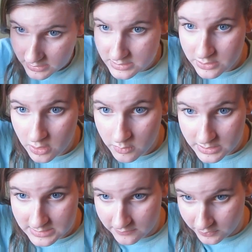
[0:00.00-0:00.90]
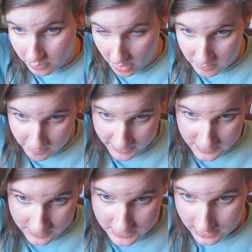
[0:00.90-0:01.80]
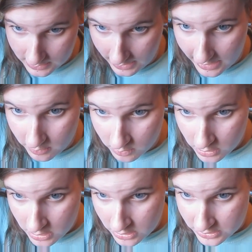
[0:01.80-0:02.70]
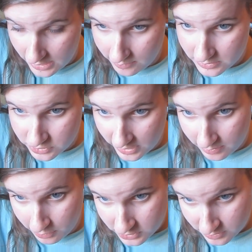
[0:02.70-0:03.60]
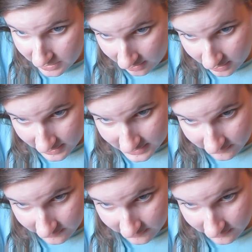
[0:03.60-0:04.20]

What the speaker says: thing to note is if your bobby pins are sticking out, I would try to push them down at a